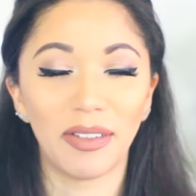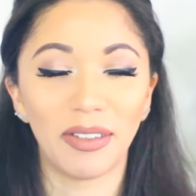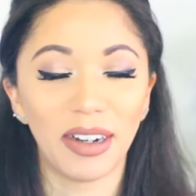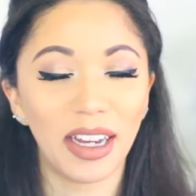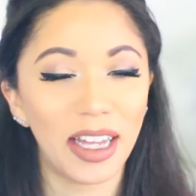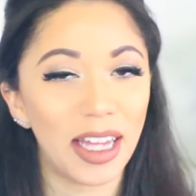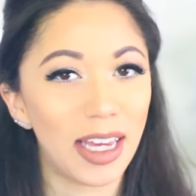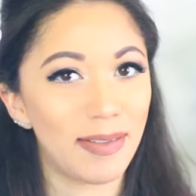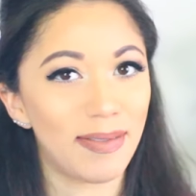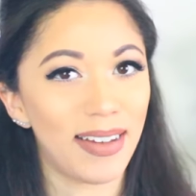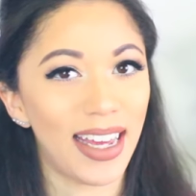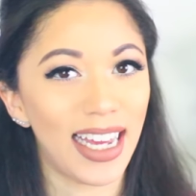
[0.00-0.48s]

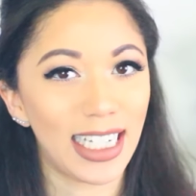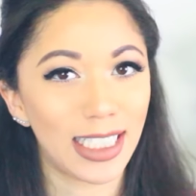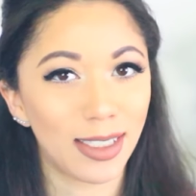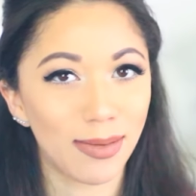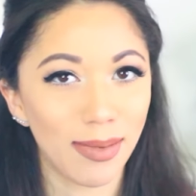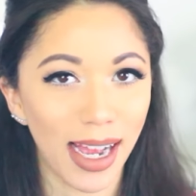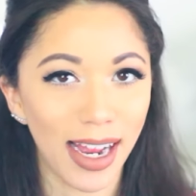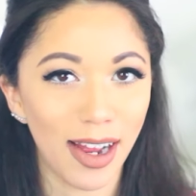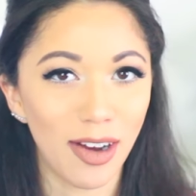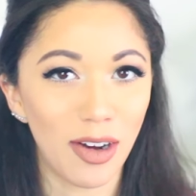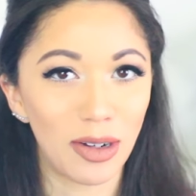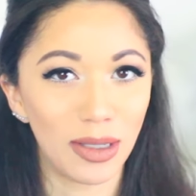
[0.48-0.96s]
really
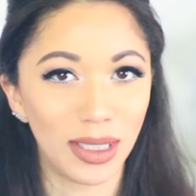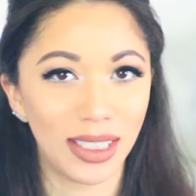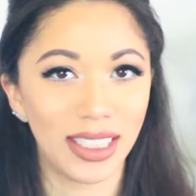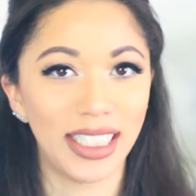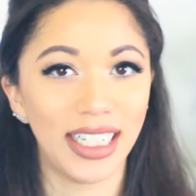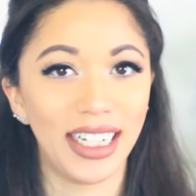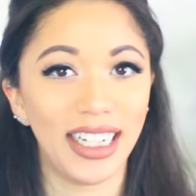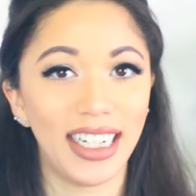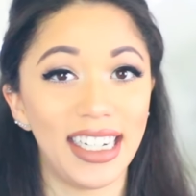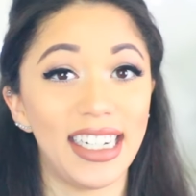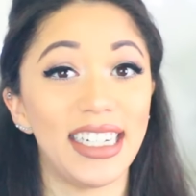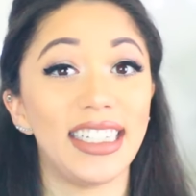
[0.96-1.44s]
makes my
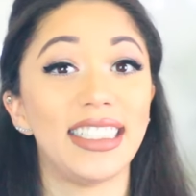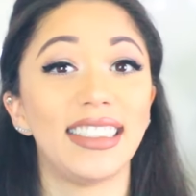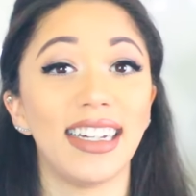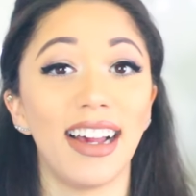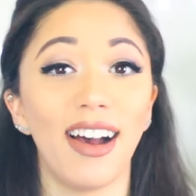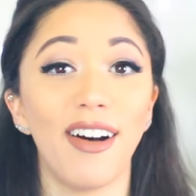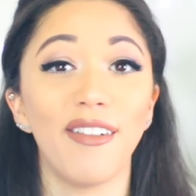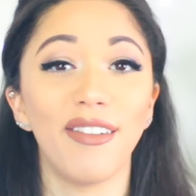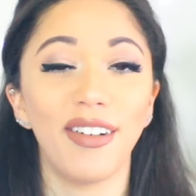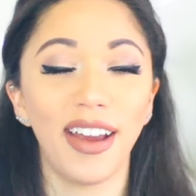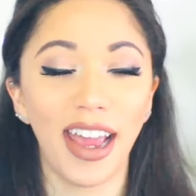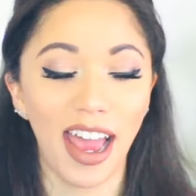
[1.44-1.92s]
OCD
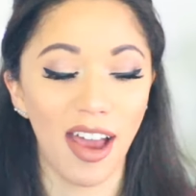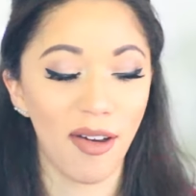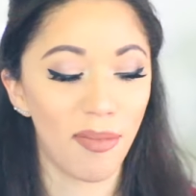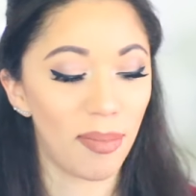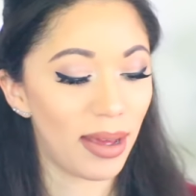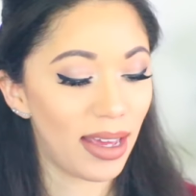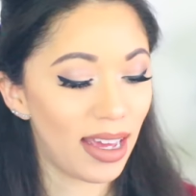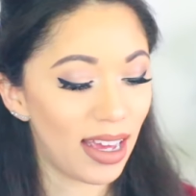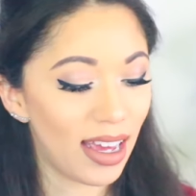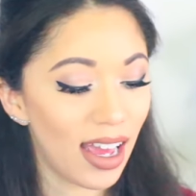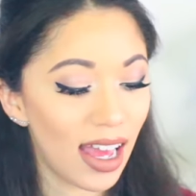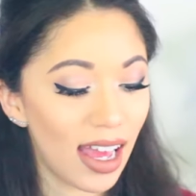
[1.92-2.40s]
self
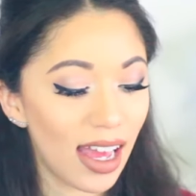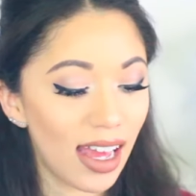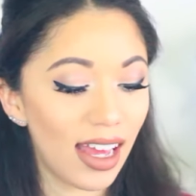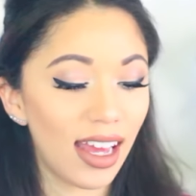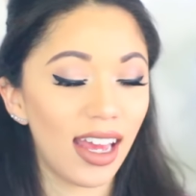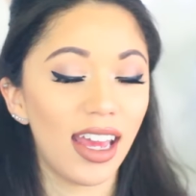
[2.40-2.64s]
happy